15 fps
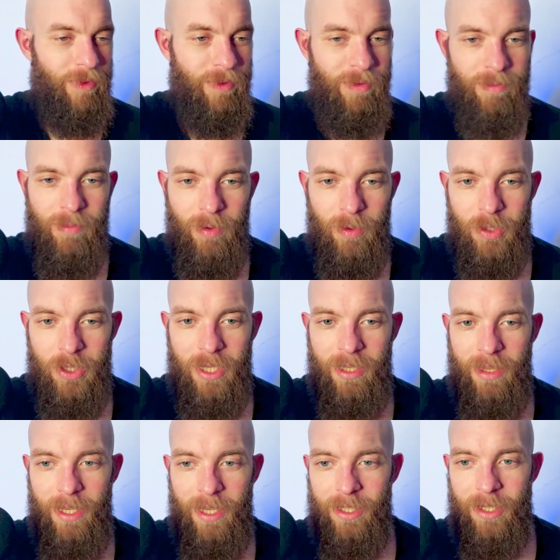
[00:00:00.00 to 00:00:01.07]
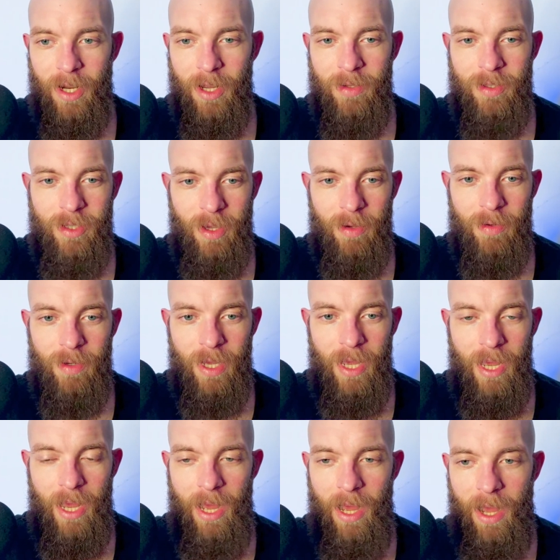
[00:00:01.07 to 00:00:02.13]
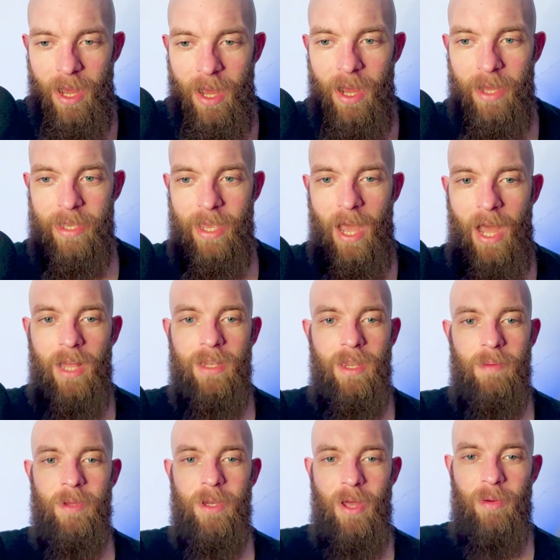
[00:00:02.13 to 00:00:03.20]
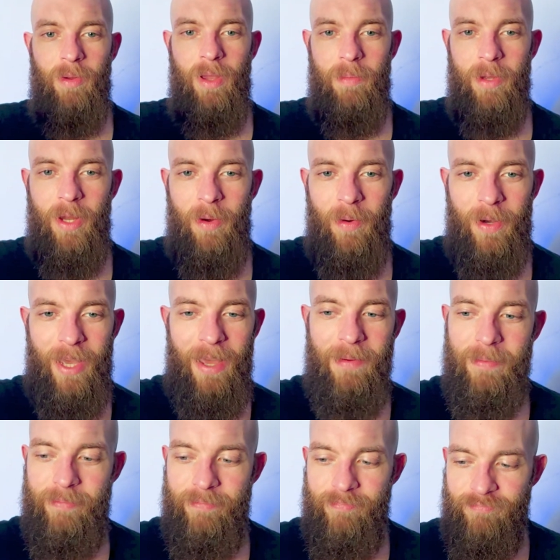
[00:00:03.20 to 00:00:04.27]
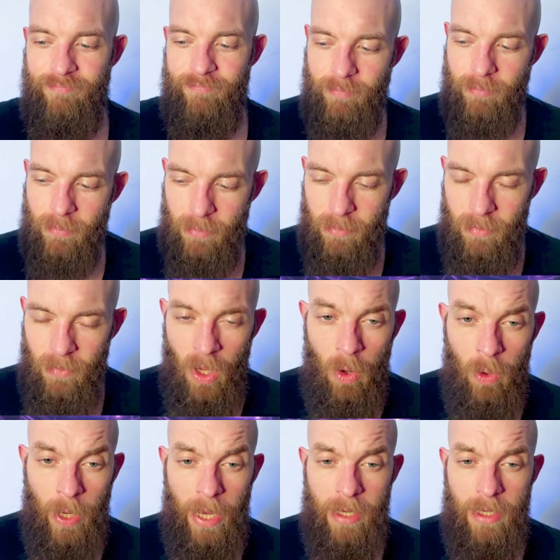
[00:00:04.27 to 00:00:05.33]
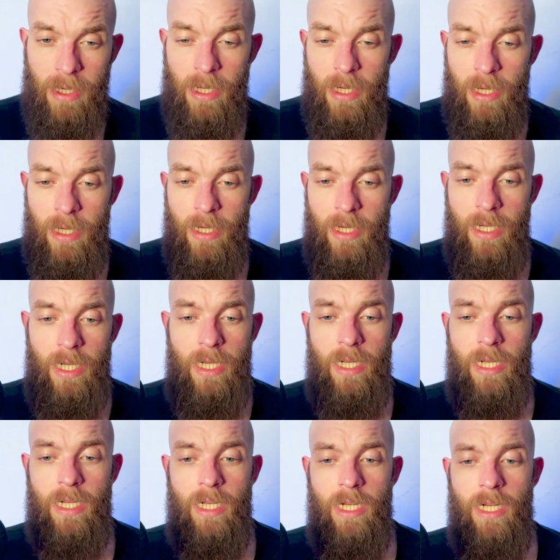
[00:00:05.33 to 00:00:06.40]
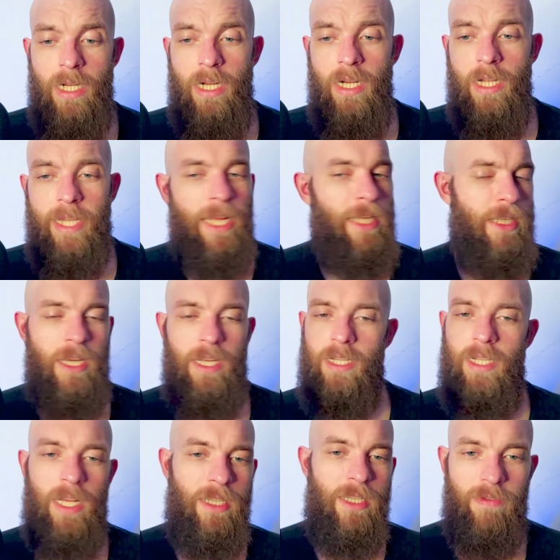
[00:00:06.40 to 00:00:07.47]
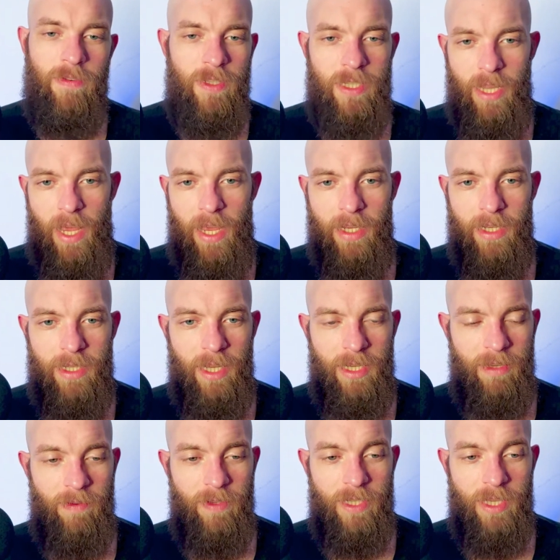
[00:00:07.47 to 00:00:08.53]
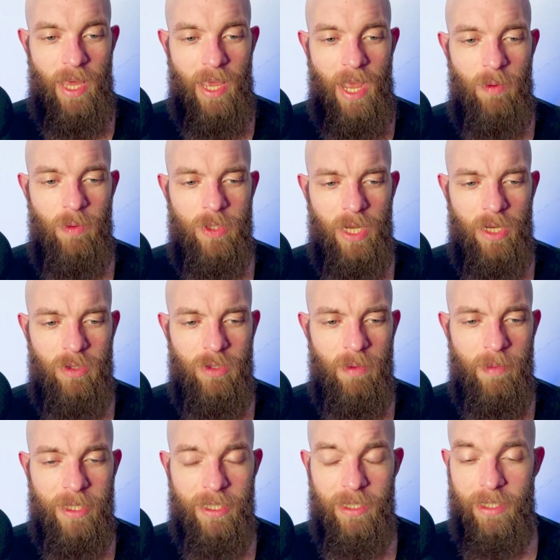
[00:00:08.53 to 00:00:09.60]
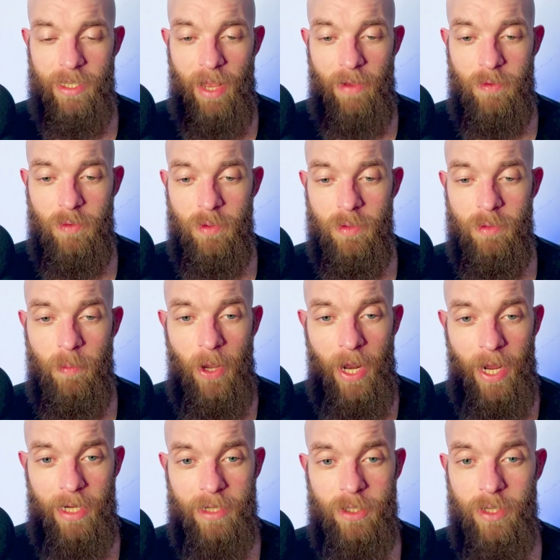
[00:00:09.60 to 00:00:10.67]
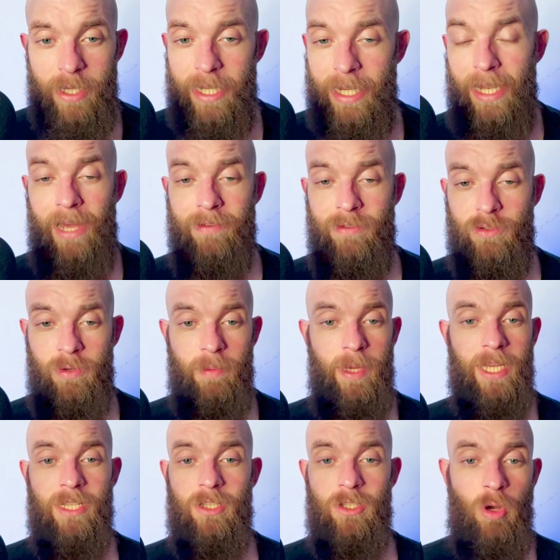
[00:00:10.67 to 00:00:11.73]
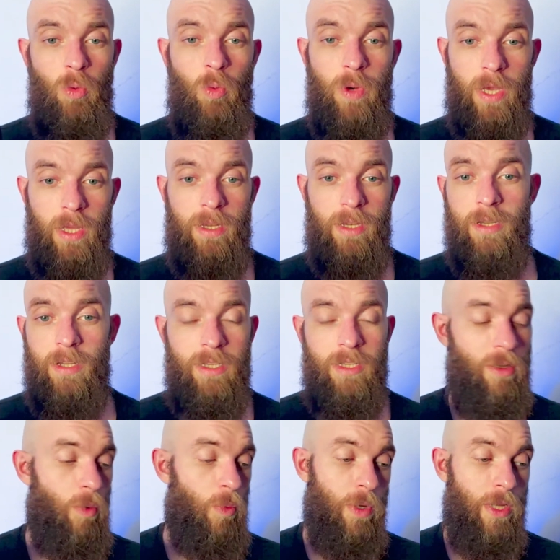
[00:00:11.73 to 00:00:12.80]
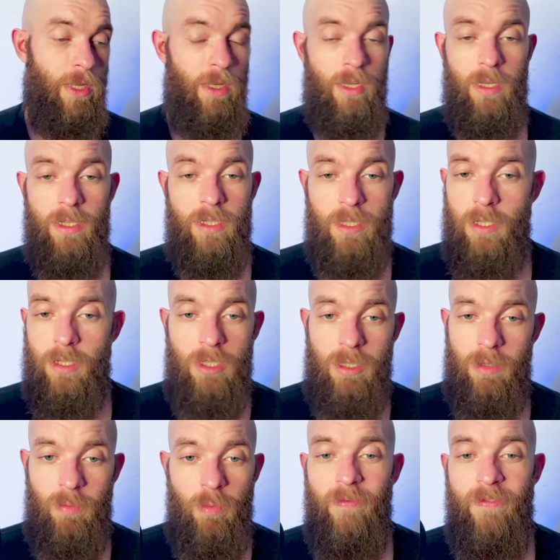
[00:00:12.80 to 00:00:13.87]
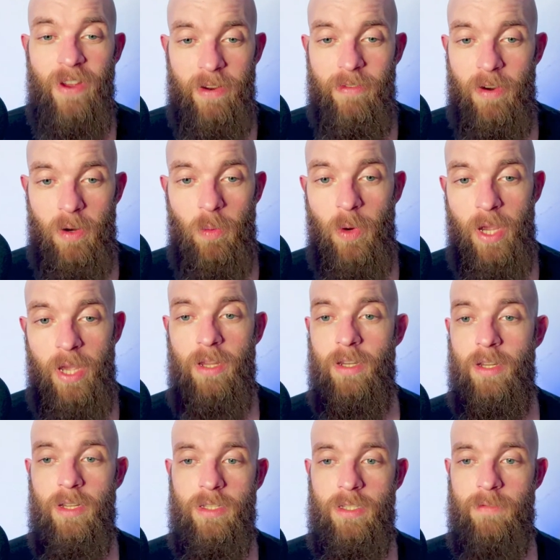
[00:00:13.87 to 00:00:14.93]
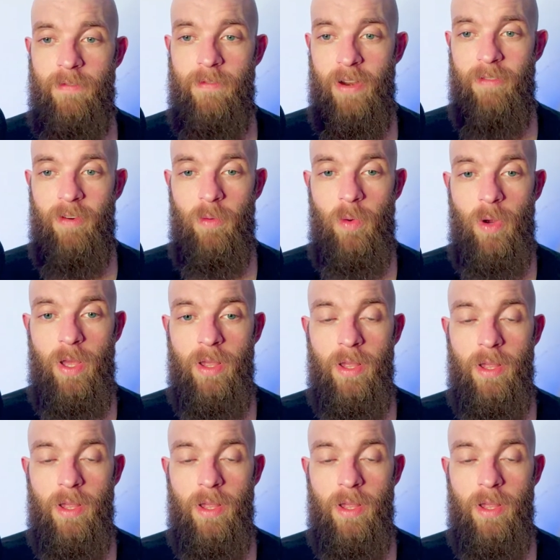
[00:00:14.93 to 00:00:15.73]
bullshit things, you know. So yeah, let me know, okay? Okay. That's it for today. I was actually missing these live streams, but actually live streaming is so weird. It's so weird. It's just very, very weird. It's very, very weird.